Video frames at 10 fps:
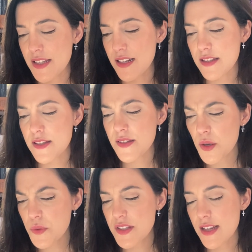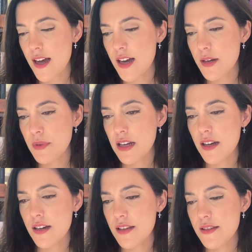And it's so sad
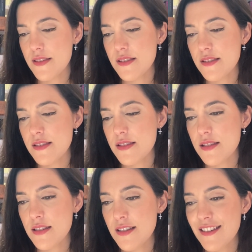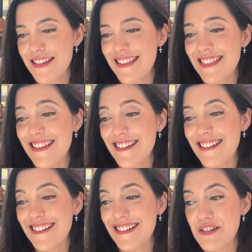because
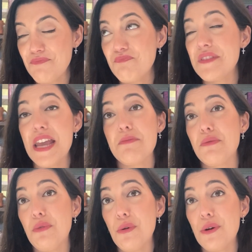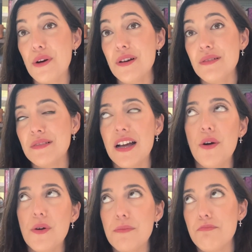the day before,
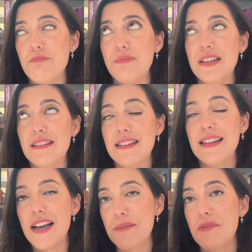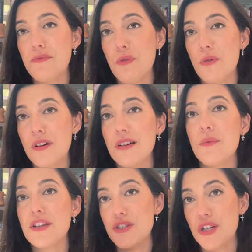or the night before,
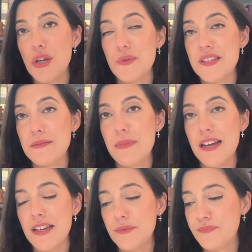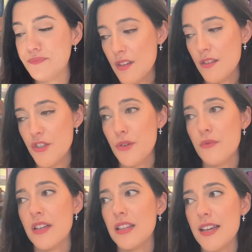when she goes to bed, she
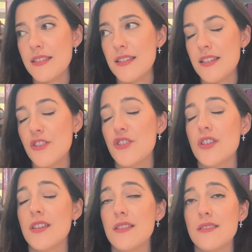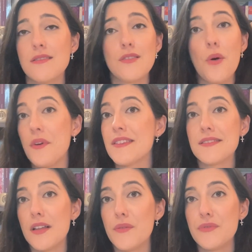realizes that she's always
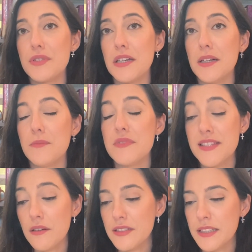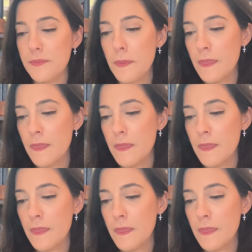loved Selden.